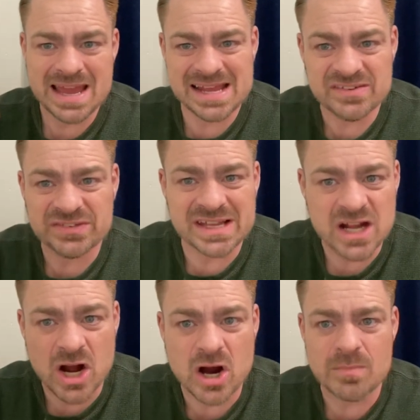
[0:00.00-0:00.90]
instant
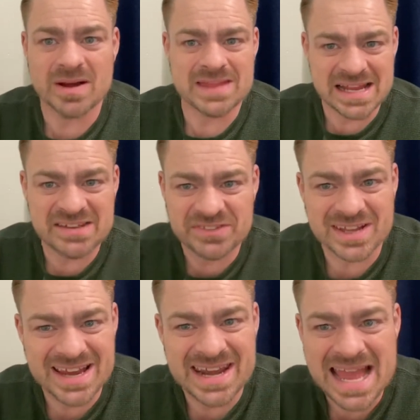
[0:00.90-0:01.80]
karma, that
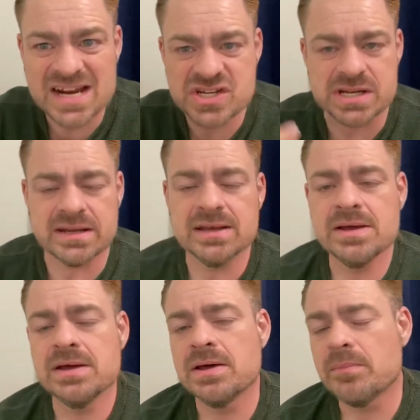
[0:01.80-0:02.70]
instant connection.
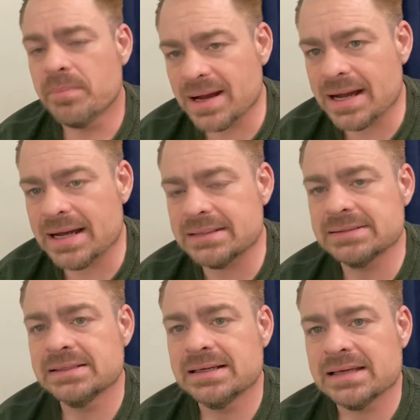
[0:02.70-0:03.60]
But
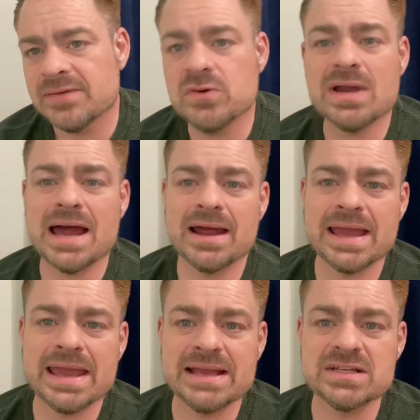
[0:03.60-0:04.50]
if you got
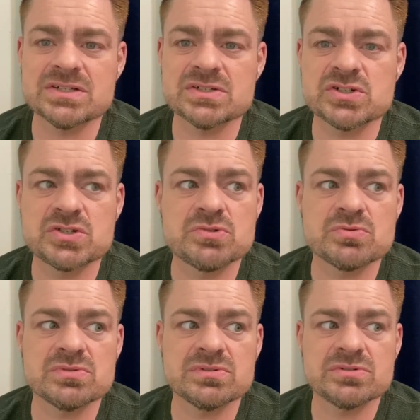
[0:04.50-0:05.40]
a
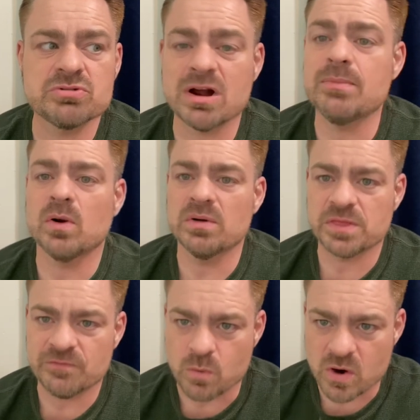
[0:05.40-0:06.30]
trouble with
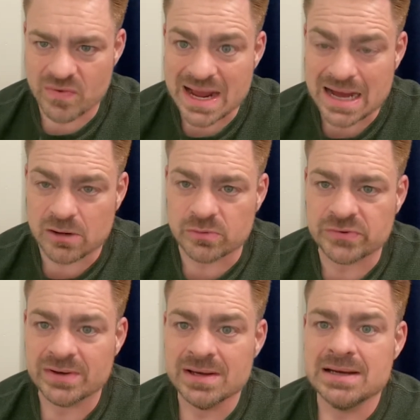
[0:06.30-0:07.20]
the fourth
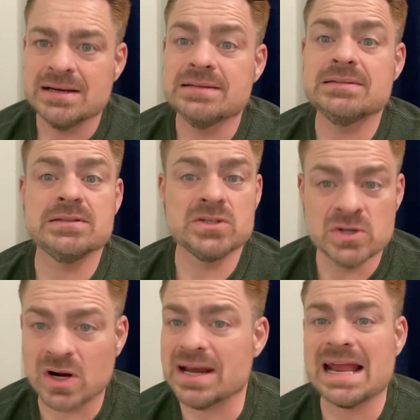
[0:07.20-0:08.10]
house,
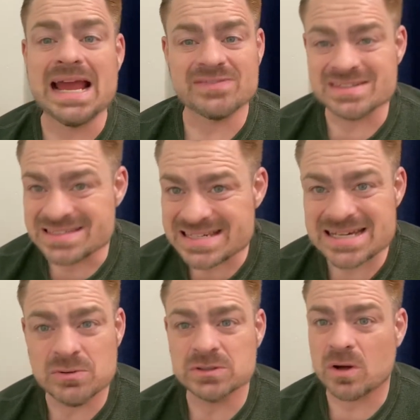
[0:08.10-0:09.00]
you're going to have to
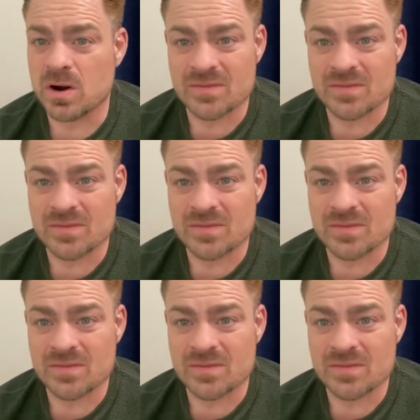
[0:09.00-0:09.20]
deal with all